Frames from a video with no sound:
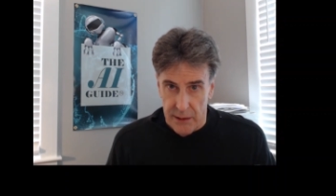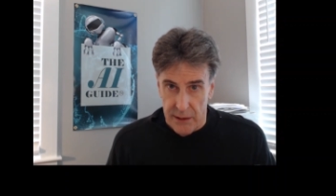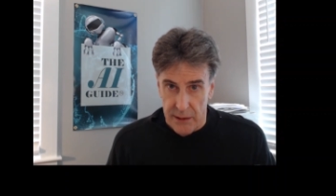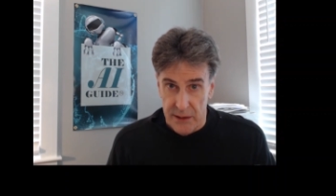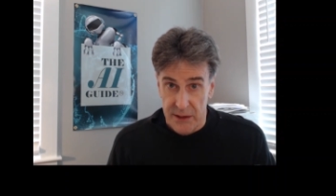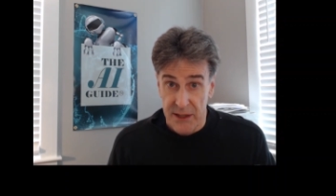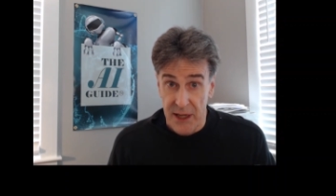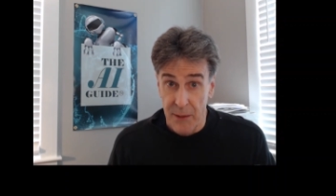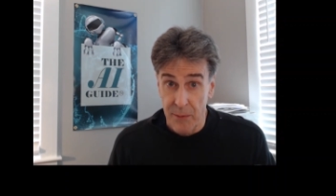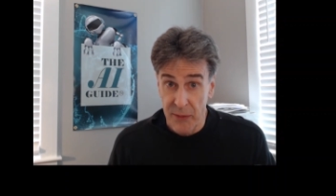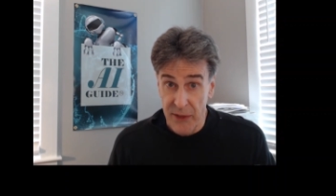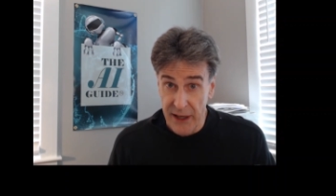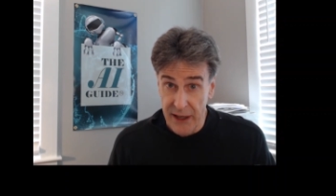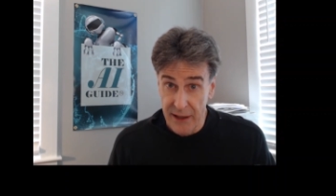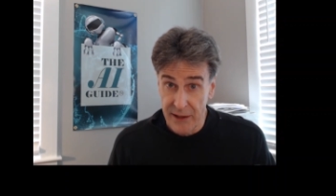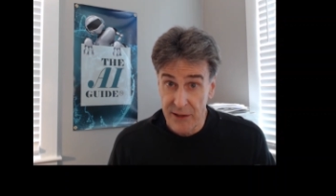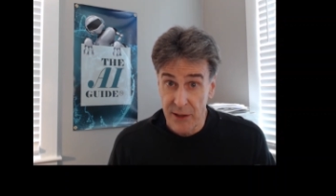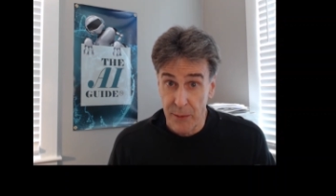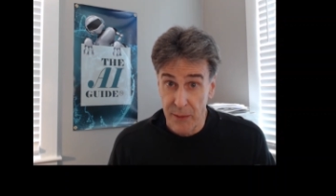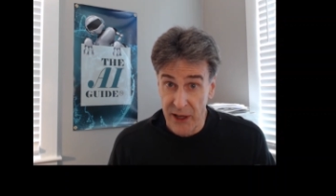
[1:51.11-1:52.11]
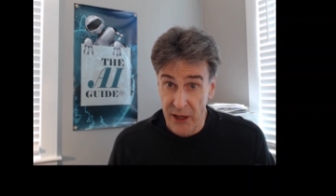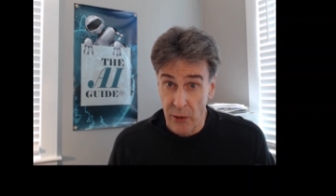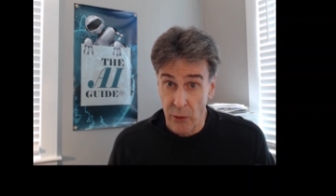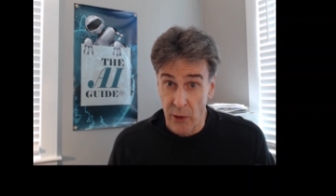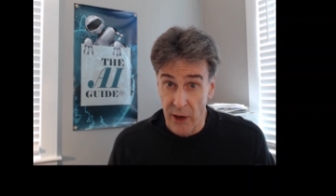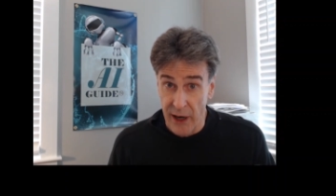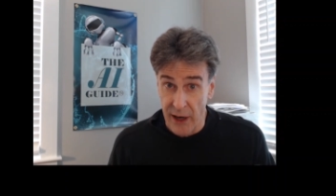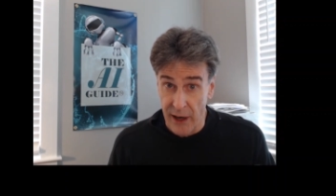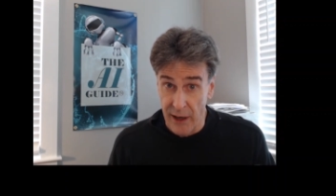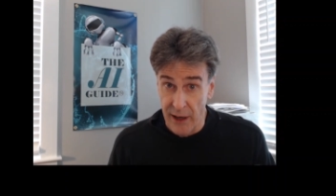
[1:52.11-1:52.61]
something to be
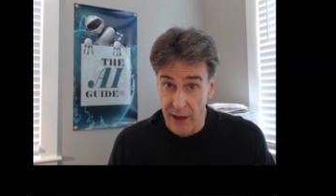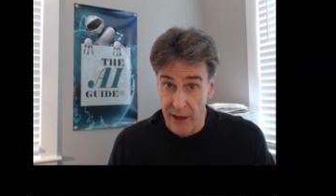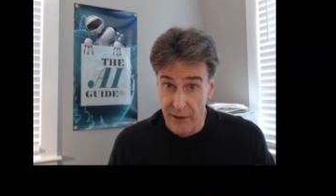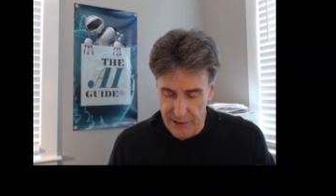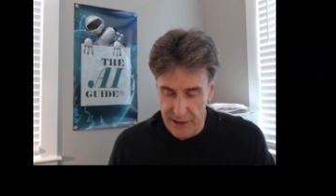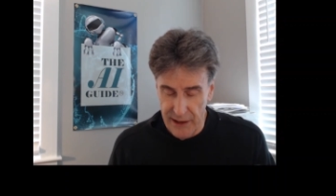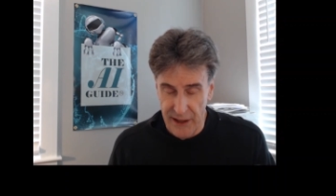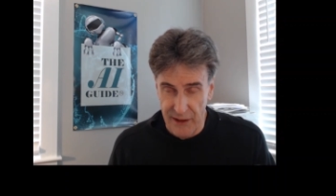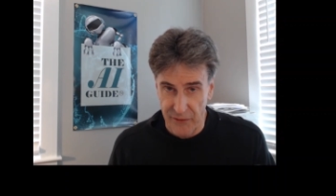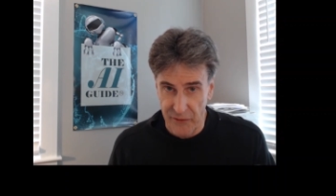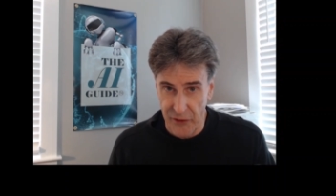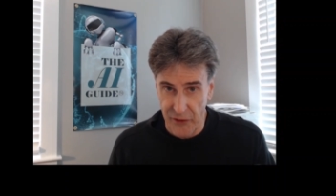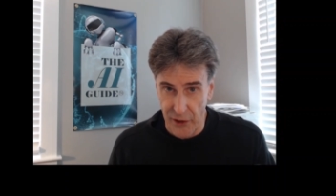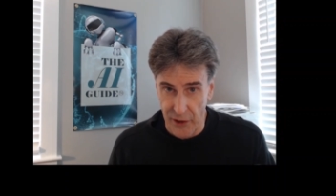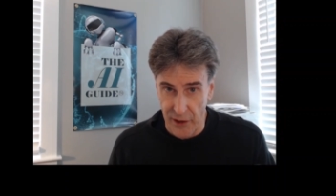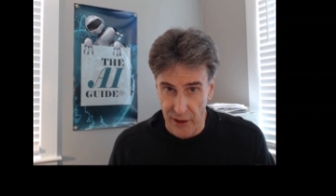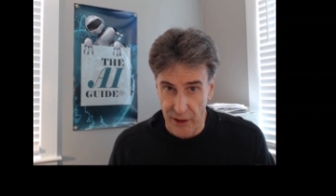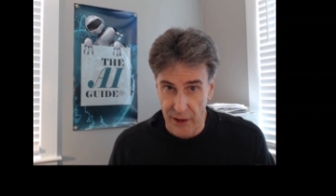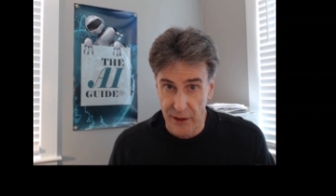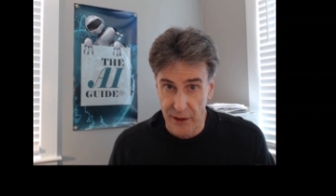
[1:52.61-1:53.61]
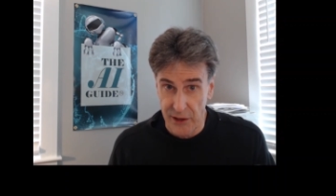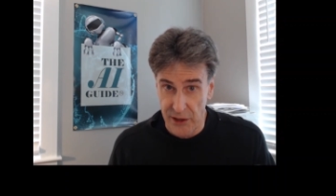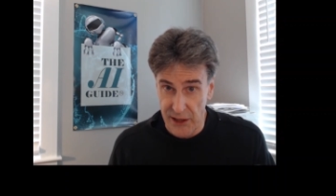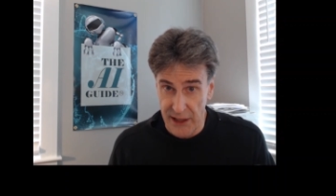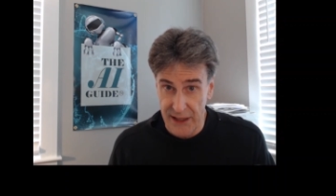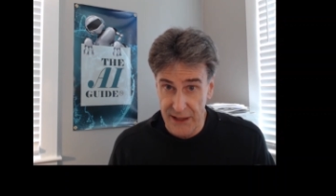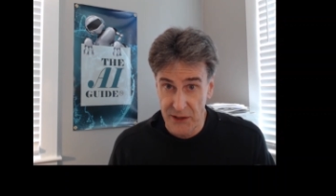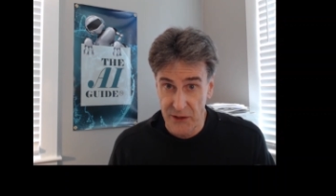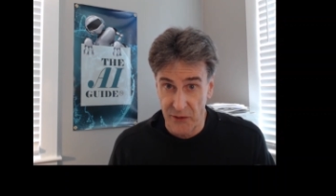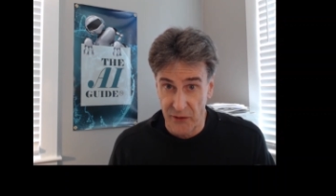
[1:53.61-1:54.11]
aware of if you're
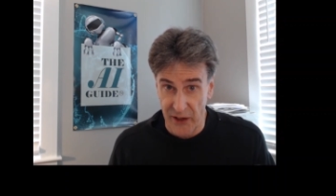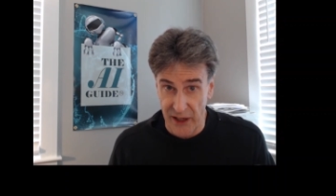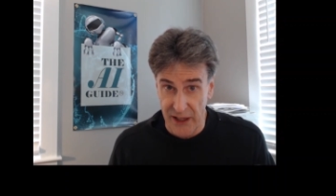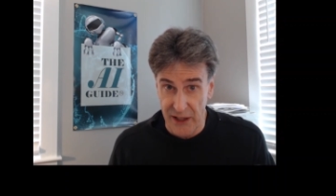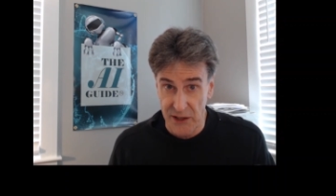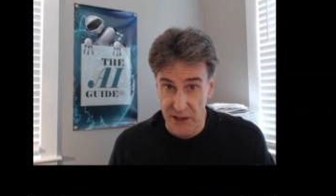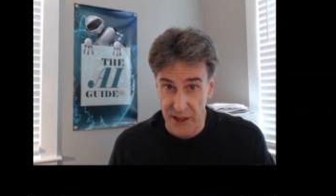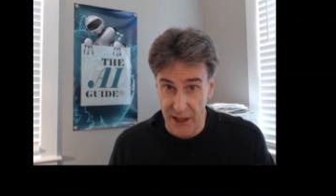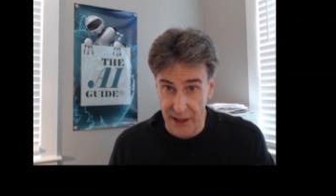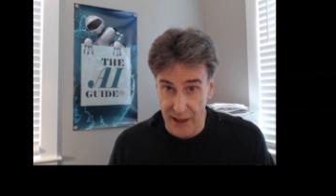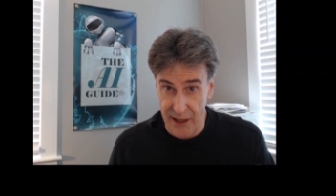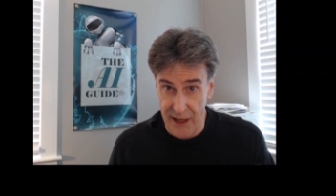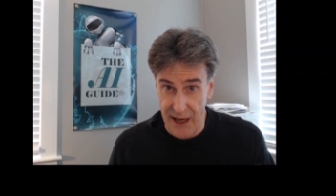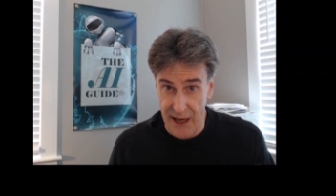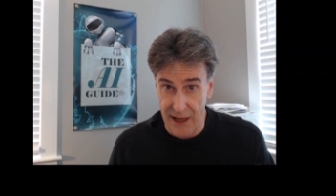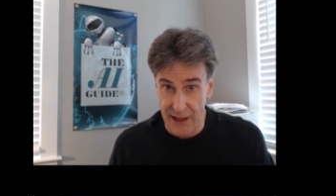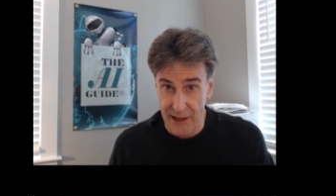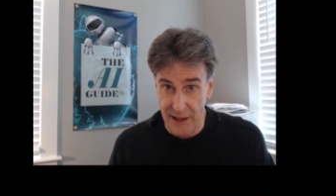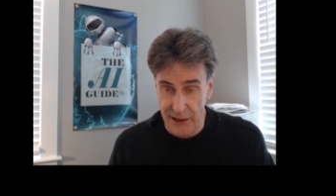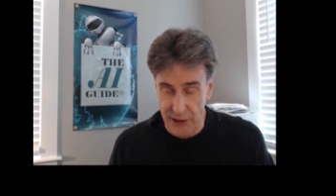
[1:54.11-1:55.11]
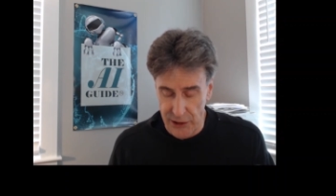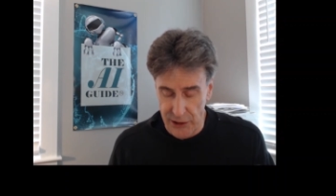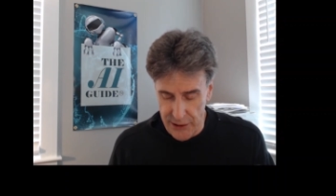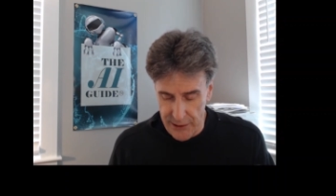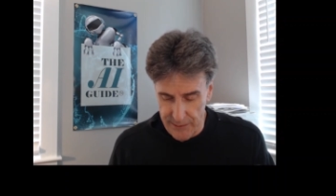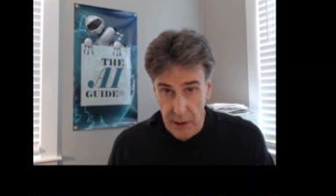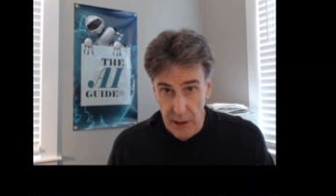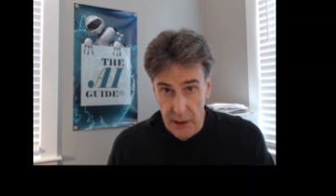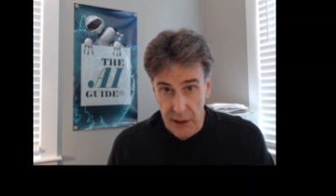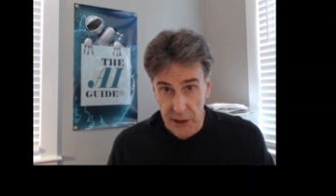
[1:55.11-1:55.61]
just finishing college.